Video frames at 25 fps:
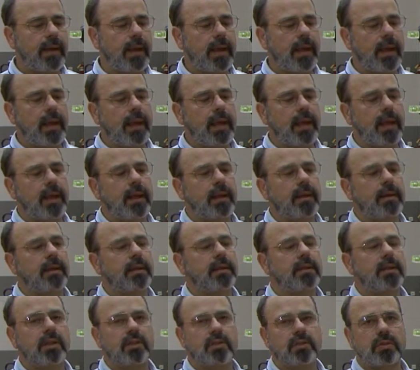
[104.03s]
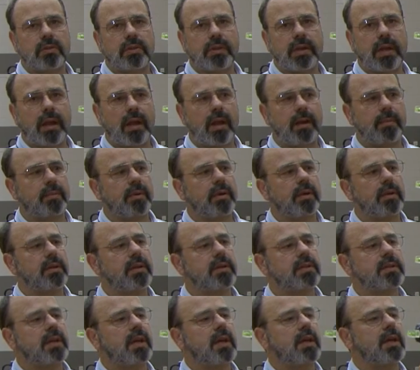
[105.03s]
and a digital camera, in
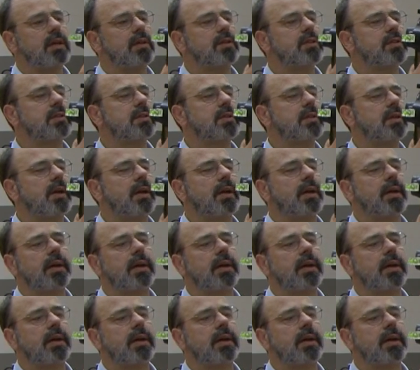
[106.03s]
this case,